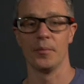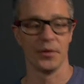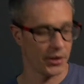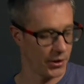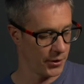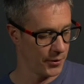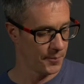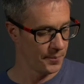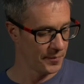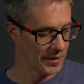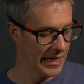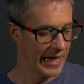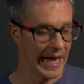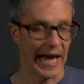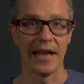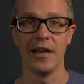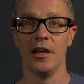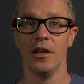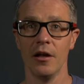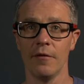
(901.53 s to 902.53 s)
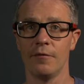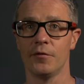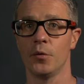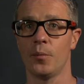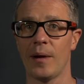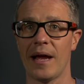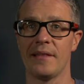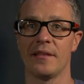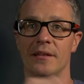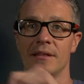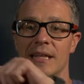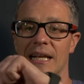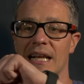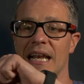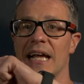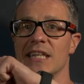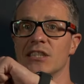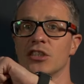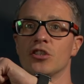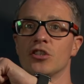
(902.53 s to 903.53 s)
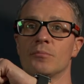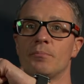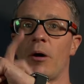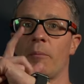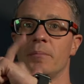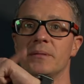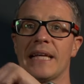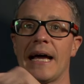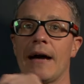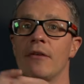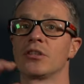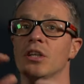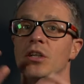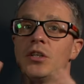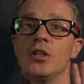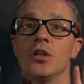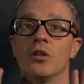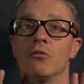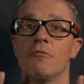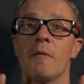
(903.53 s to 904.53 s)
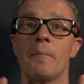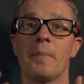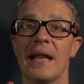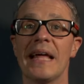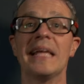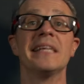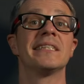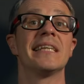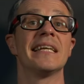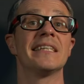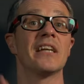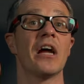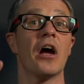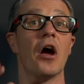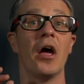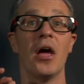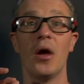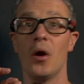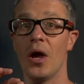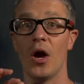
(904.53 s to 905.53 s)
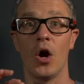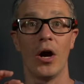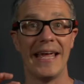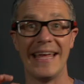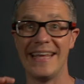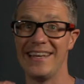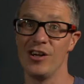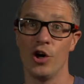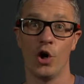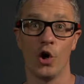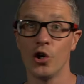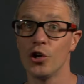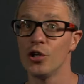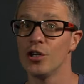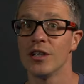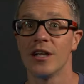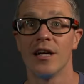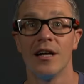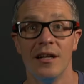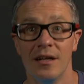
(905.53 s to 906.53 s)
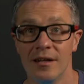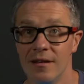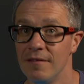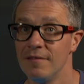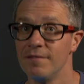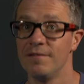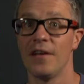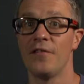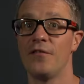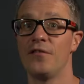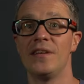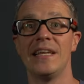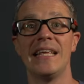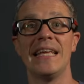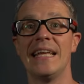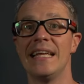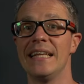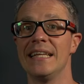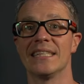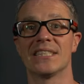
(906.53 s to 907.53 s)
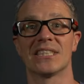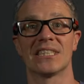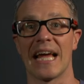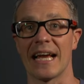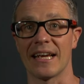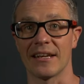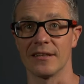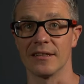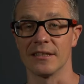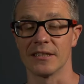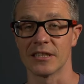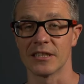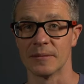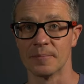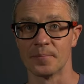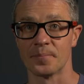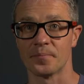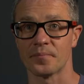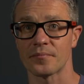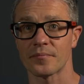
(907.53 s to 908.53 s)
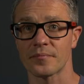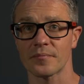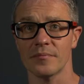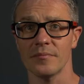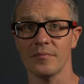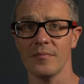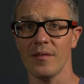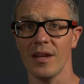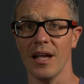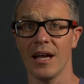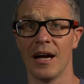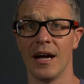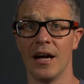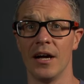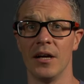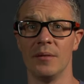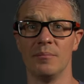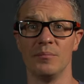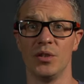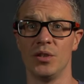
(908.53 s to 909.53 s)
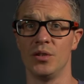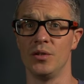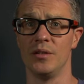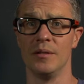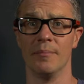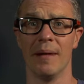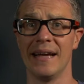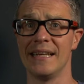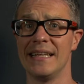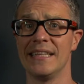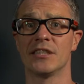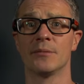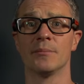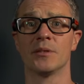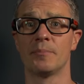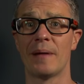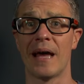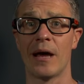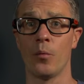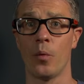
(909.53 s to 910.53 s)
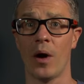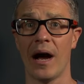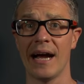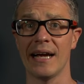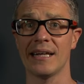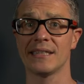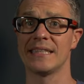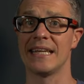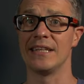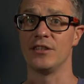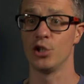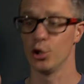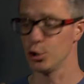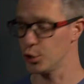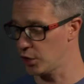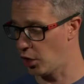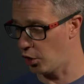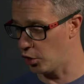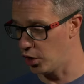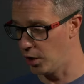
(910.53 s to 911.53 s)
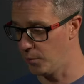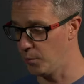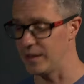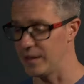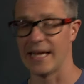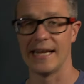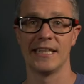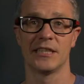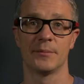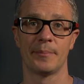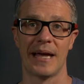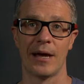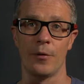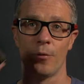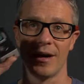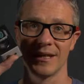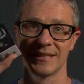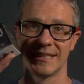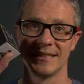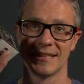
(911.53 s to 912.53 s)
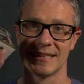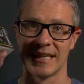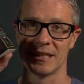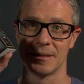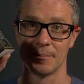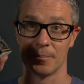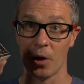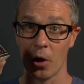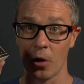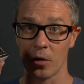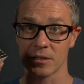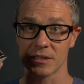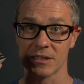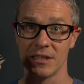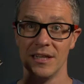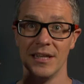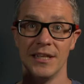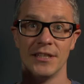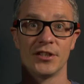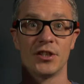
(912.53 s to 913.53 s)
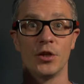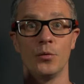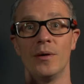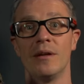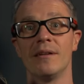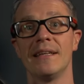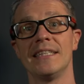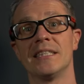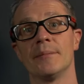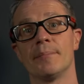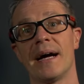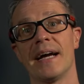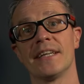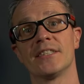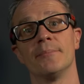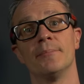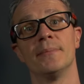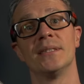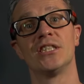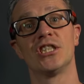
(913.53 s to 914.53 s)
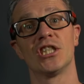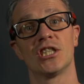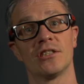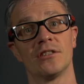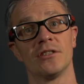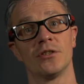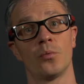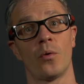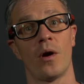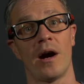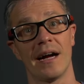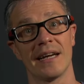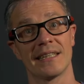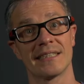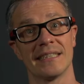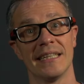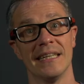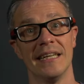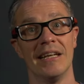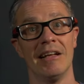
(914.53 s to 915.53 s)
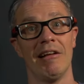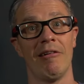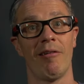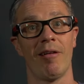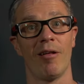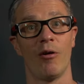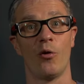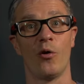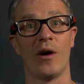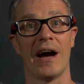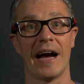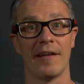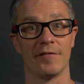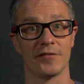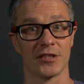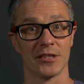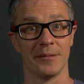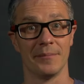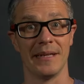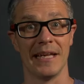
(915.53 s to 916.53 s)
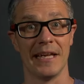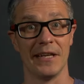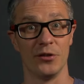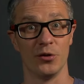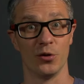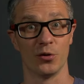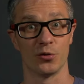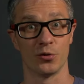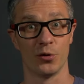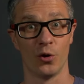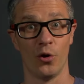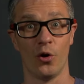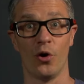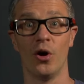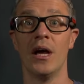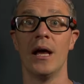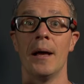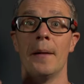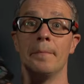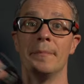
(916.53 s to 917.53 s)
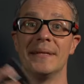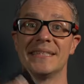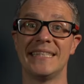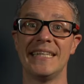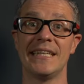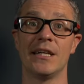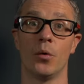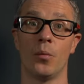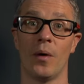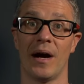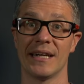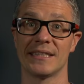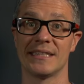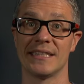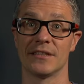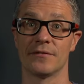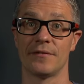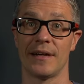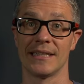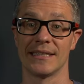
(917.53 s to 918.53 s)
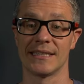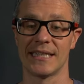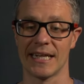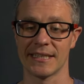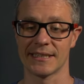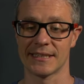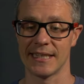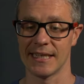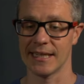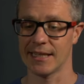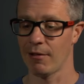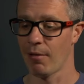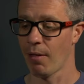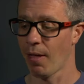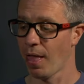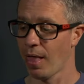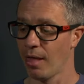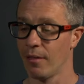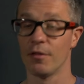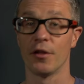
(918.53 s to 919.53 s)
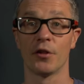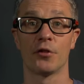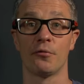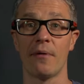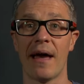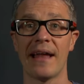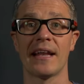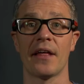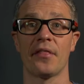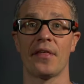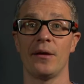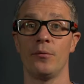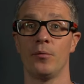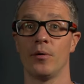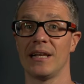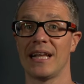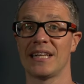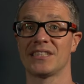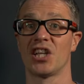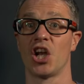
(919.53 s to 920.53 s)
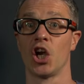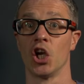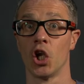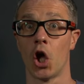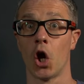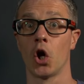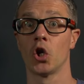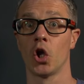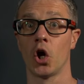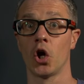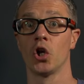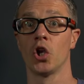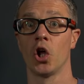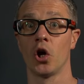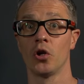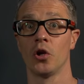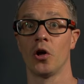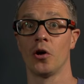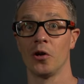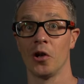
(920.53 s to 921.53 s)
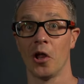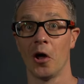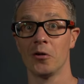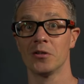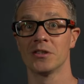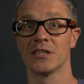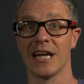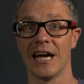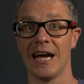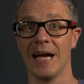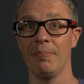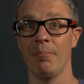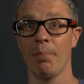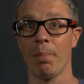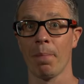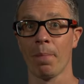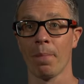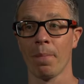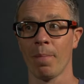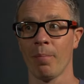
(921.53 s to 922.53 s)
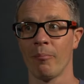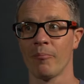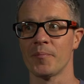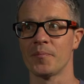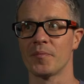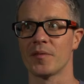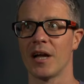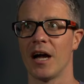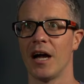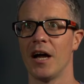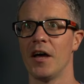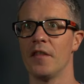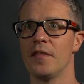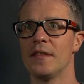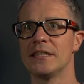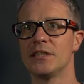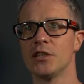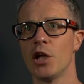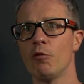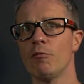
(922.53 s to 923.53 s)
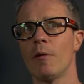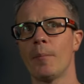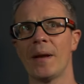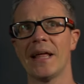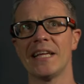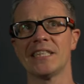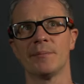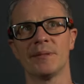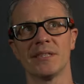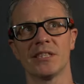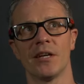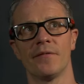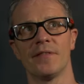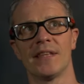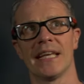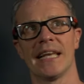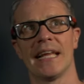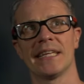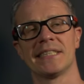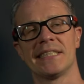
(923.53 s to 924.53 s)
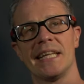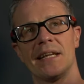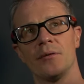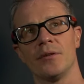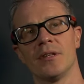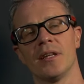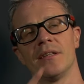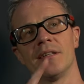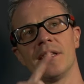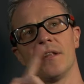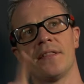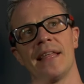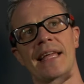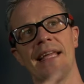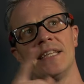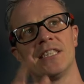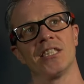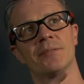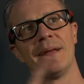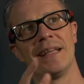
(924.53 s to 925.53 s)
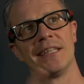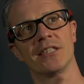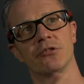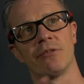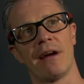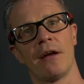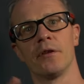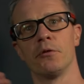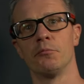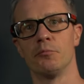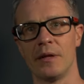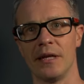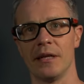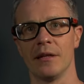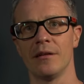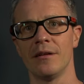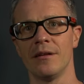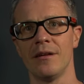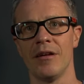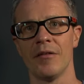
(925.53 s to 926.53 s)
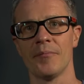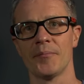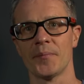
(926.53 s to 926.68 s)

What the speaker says: with you. I love the way that the glass just pops out and you can replace it in under 15 seconds. You might need some spare wax. It does not come with any spare wax inside the box. You will need to buy some magician's wax or have some in your drawer. Masika wax is fantastic. The thread, I think, will last a long, long, long, long, long time. There's no replacements of the elastic. The thing spins around the reel.